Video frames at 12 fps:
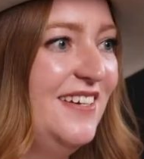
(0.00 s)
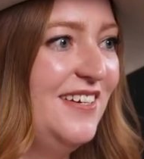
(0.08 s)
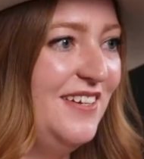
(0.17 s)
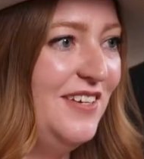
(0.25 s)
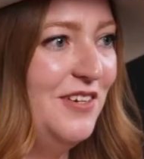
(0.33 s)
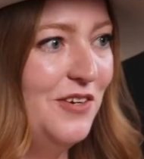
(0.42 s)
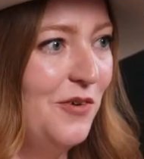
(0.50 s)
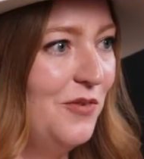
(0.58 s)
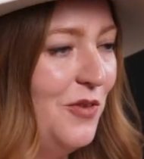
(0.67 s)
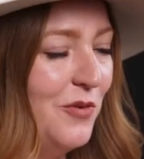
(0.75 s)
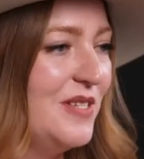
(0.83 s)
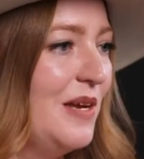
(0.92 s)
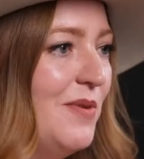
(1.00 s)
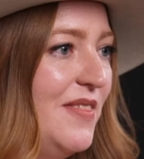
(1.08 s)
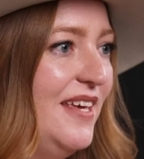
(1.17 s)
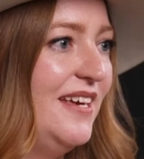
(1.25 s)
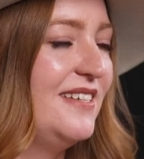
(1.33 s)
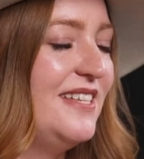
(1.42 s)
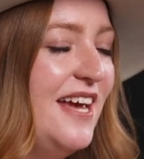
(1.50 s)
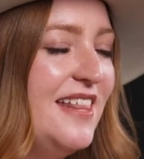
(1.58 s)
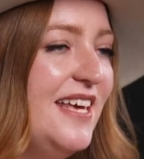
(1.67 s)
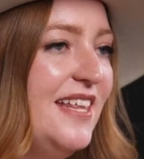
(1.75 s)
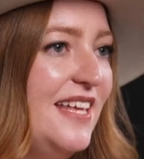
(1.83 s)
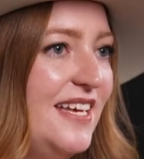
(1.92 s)
those type of things. I
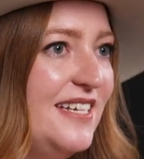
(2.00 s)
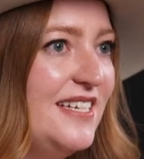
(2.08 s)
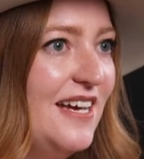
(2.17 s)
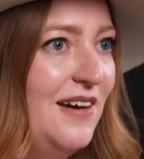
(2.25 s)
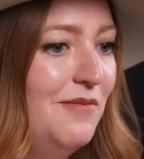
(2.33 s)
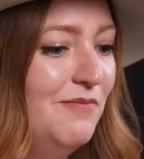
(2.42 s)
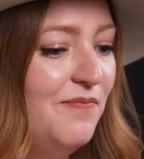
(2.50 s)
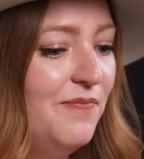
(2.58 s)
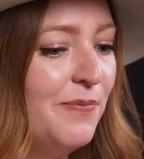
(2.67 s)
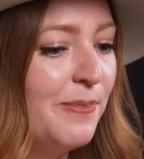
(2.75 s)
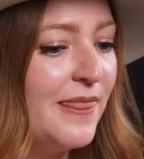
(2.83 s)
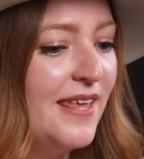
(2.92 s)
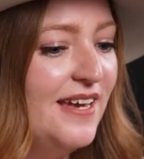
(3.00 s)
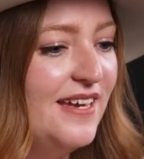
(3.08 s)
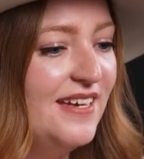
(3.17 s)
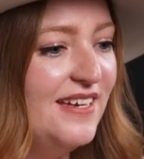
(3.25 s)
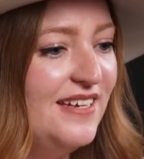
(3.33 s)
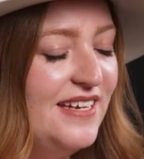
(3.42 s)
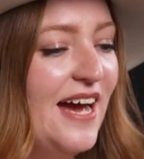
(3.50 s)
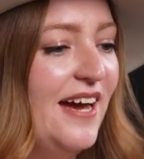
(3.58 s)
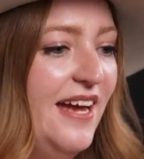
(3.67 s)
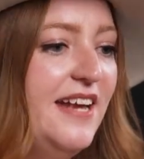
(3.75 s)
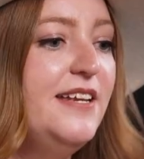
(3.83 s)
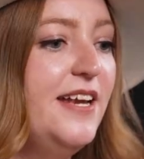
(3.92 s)
think that,
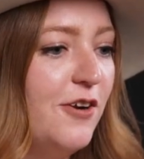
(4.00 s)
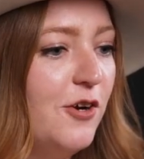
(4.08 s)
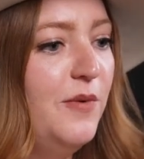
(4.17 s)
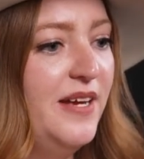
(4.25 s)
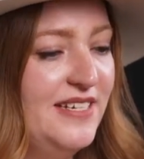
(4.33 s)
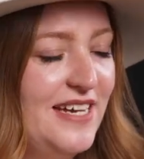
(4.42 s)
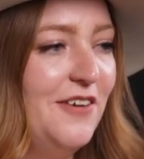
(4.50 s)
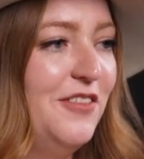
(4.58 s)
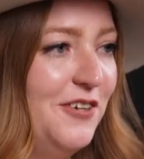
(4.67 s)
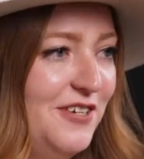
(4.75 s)
and narrowing down their